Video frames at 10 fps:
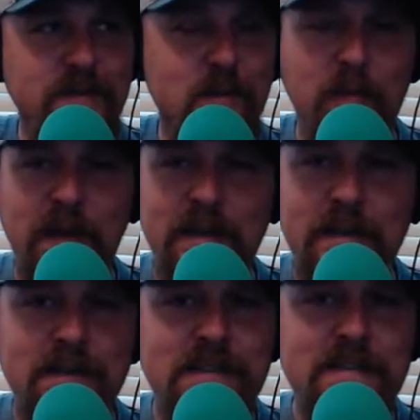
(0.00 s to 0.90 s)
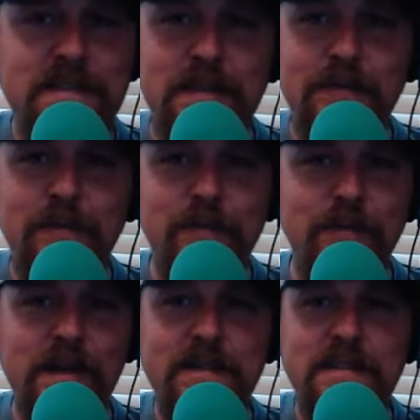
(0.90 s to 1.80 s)
back, see if you can
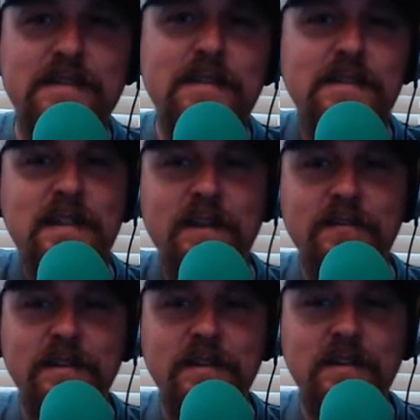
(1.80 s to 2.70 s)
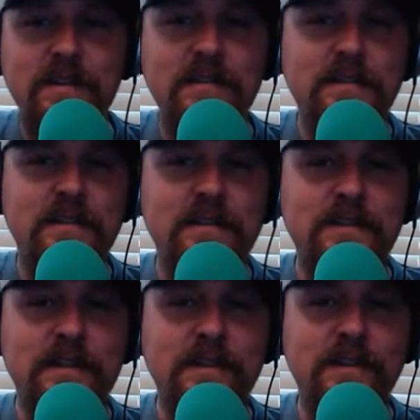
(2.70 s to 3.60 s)
write these things down and
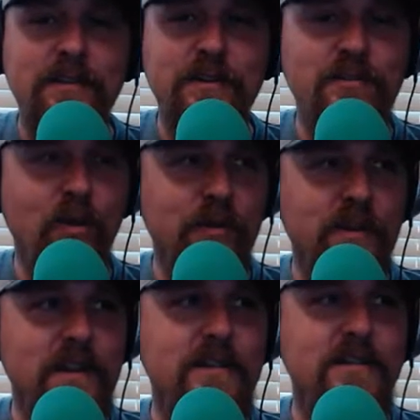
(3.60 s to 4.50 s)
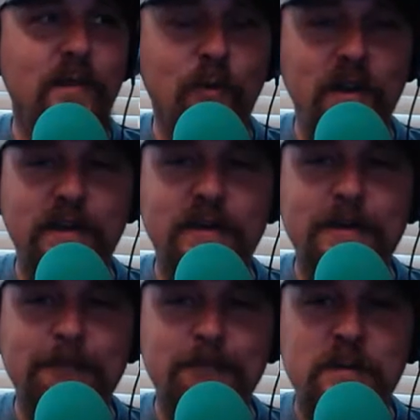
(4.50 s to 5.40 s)
interpret it in some way.
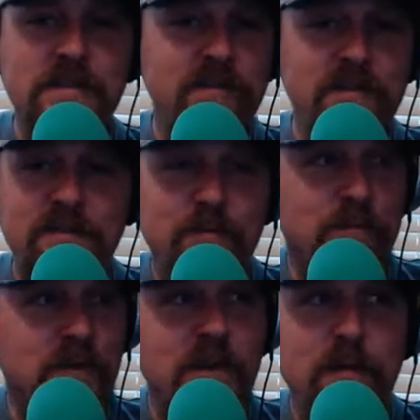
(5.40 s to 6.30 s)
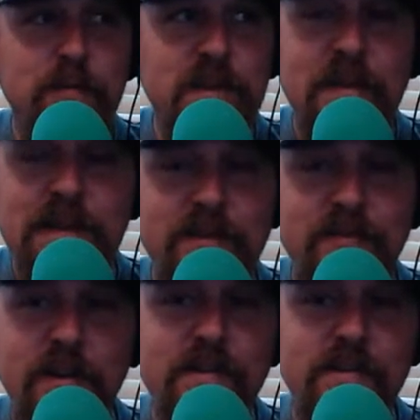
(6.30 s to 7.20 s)
See if there's a Pig Latin
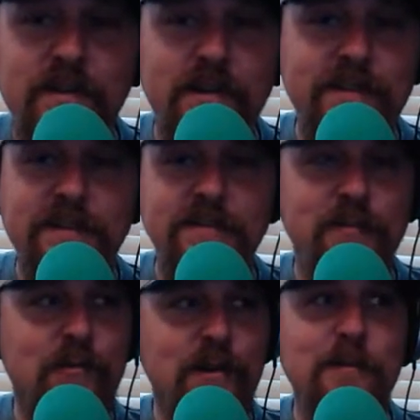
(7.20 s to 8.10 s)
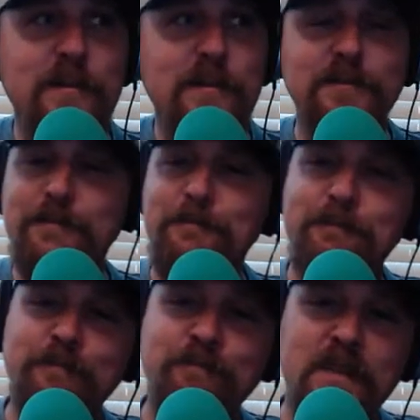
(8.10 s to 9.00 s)
translator out there somewhere. I'm not sure.
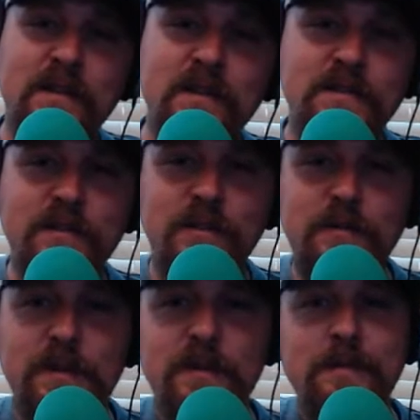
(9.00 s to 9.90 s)
So here we go.